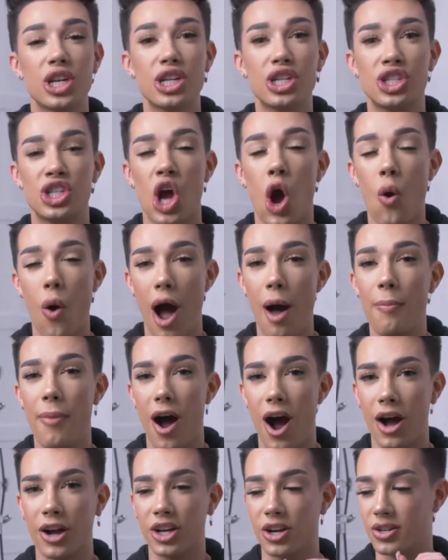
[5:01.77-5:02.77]
show up
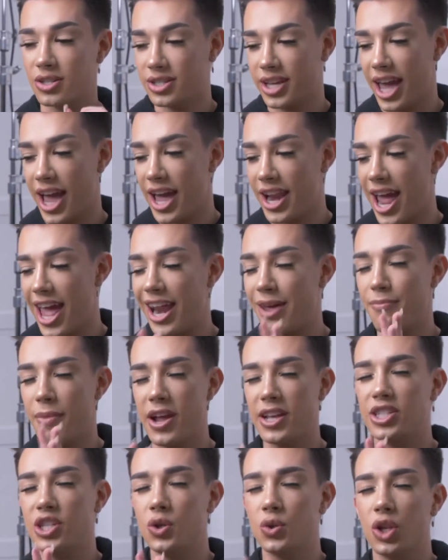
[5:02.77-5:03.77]
on your skin, and it
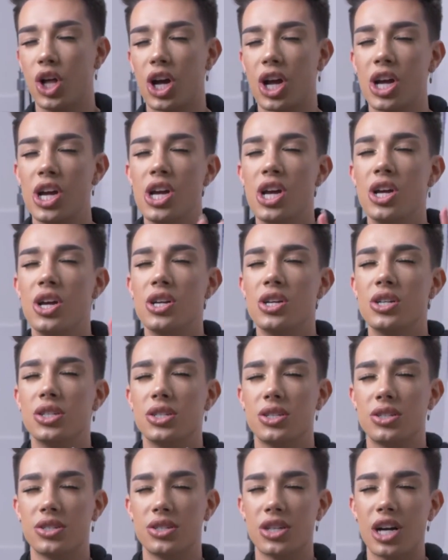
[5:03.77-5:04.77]
makes you look
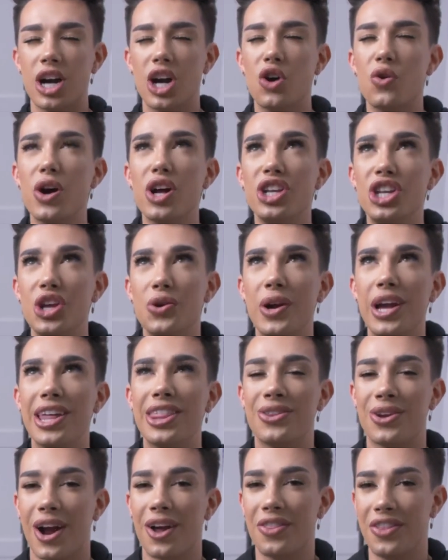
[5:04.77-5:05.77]
so dewy
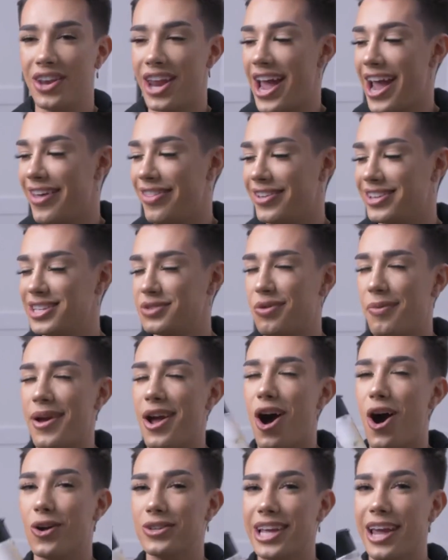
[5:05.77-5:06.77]
throughout the day. This is one of
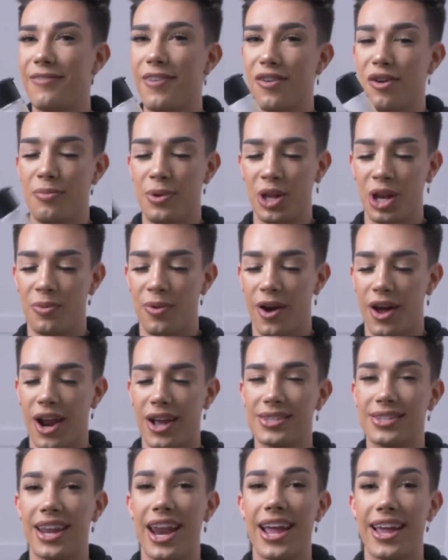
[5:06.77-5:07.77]
my all-time favorite beauty
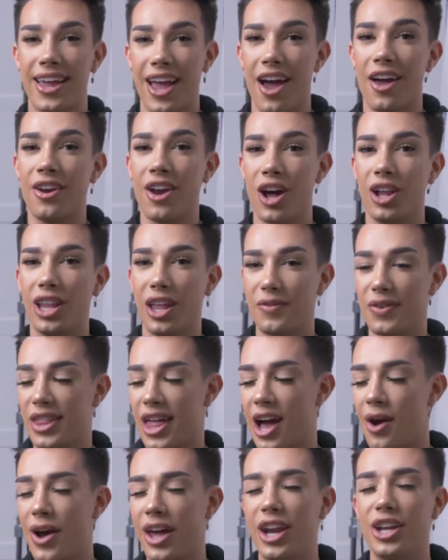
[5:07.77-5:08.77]
products that I cannot live
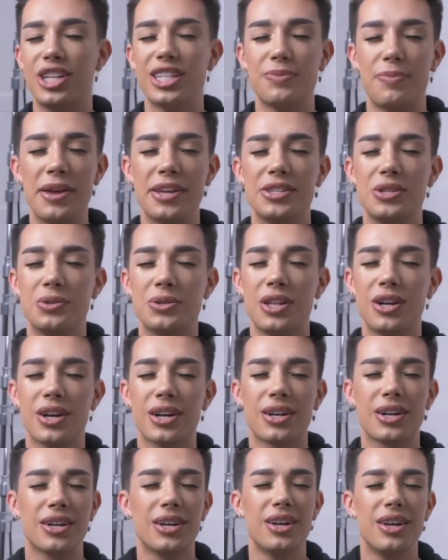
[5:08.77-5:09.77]
without, and it just makes you look
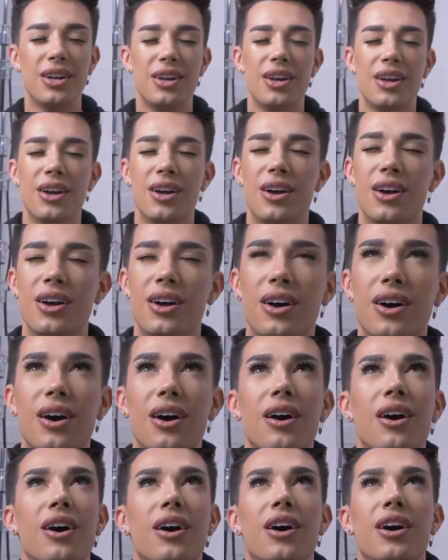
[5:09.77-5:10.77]

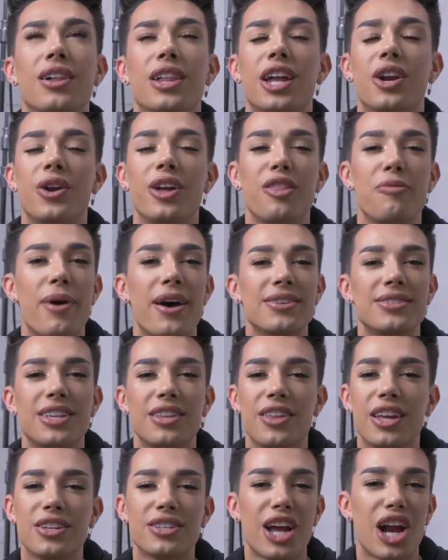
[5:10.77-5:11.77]
literally the best in
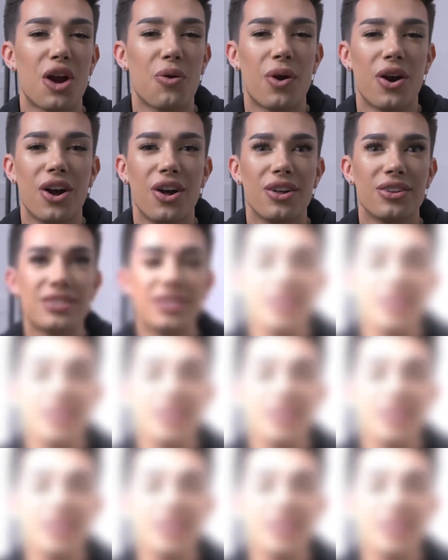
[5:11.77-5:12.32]
the entire world.